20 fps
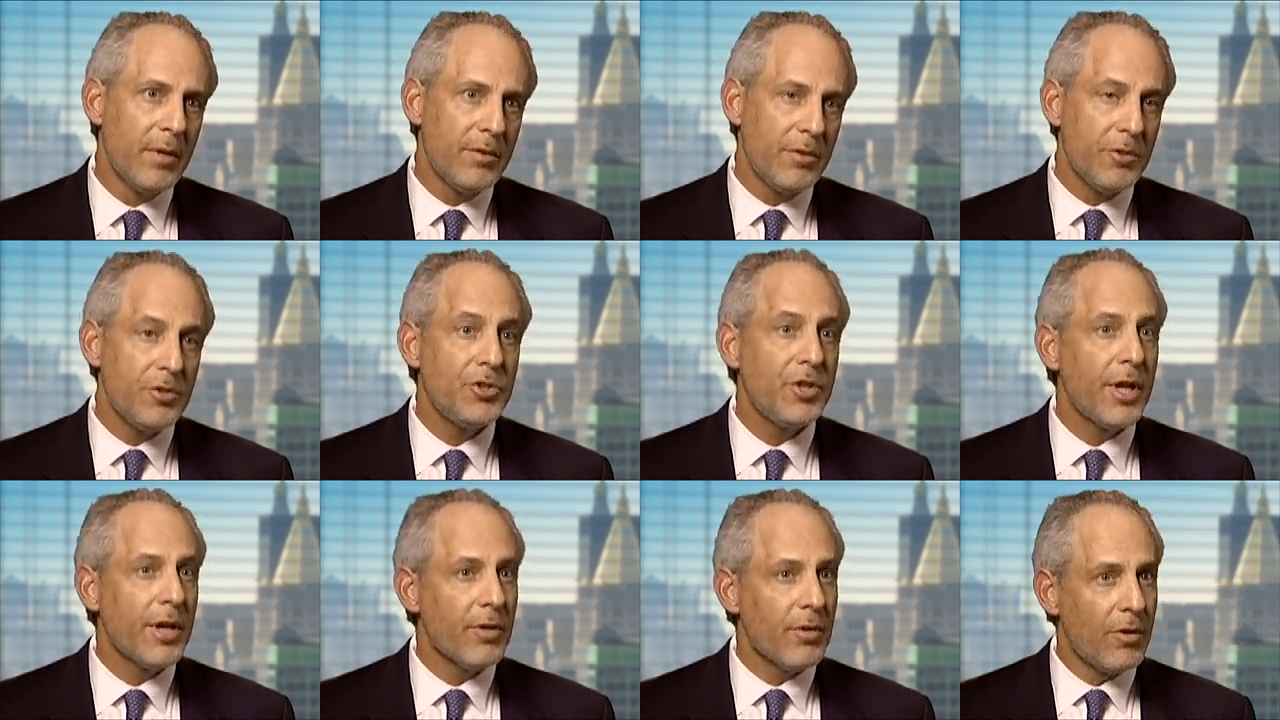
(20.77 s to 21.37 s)
to
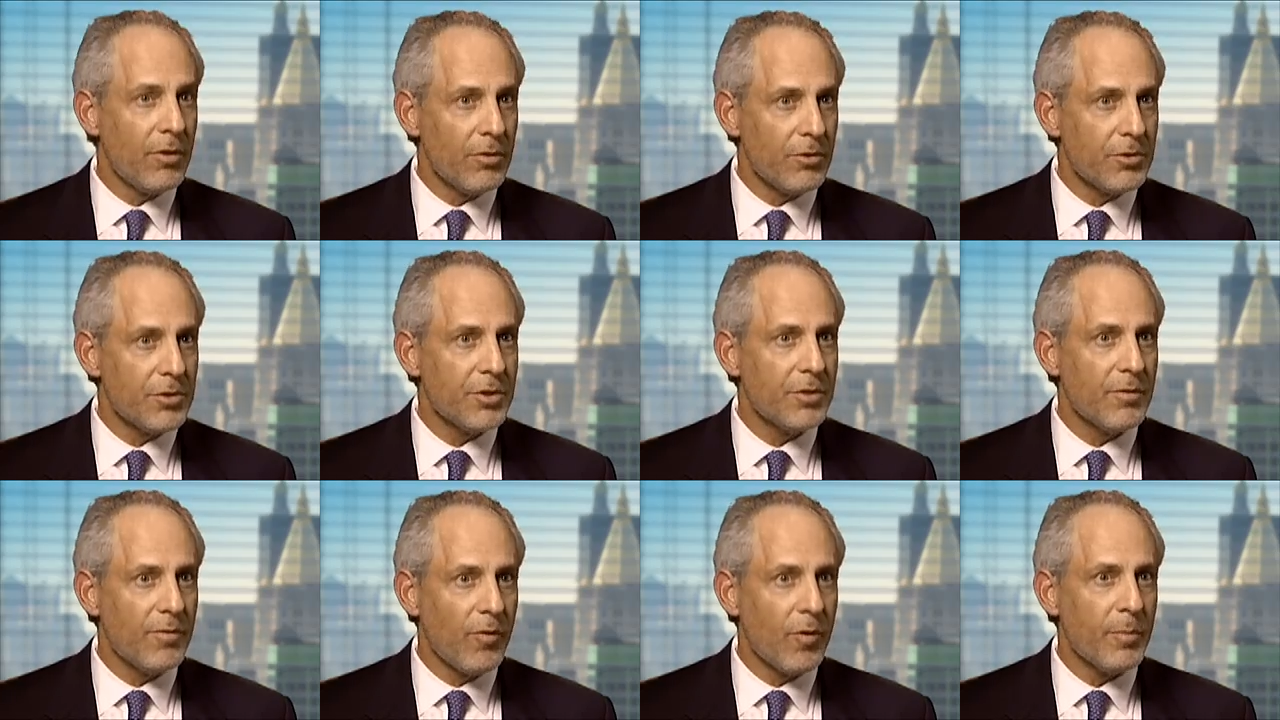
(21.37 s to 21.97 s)
shareholders
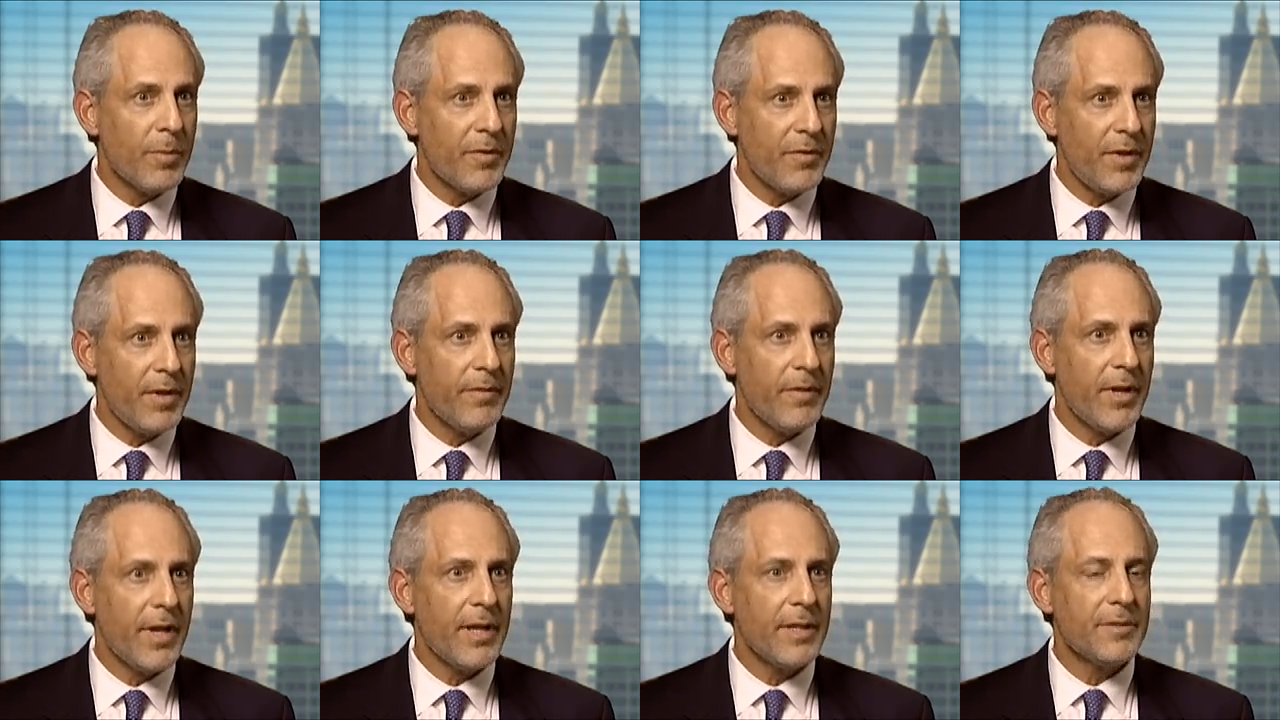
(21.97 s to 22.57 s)
in the form of
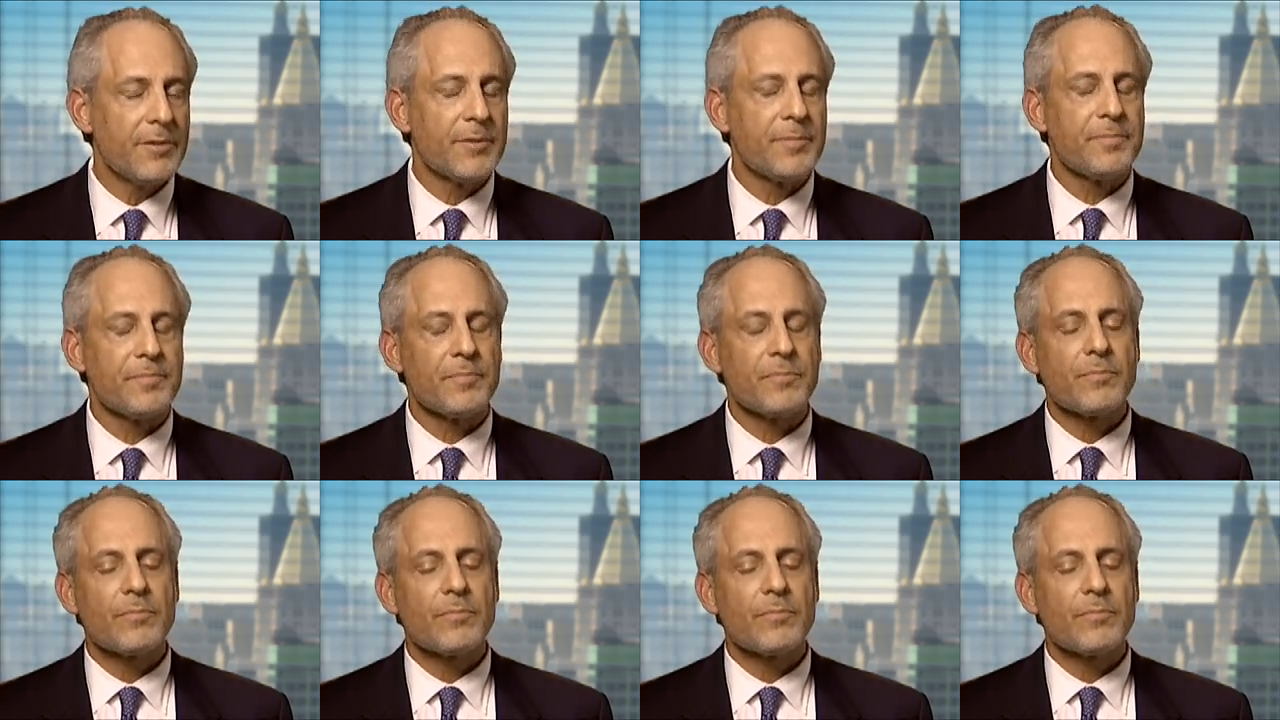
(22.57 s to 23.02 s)
dividends.